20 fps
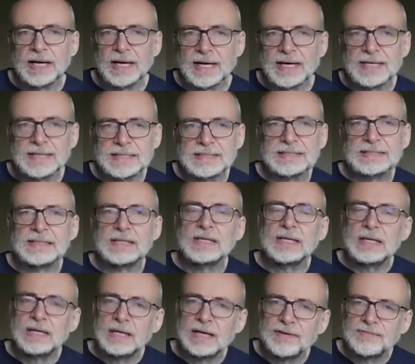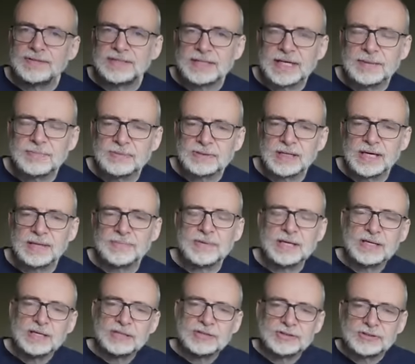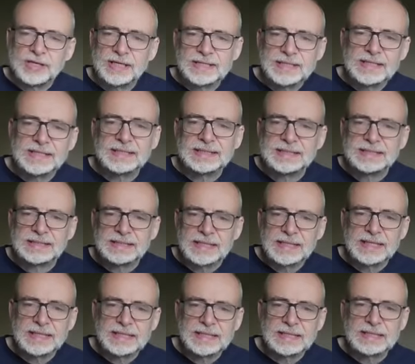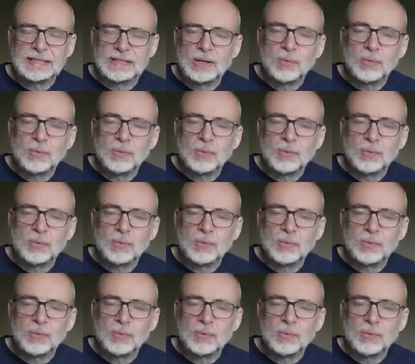and at the same time try to understand,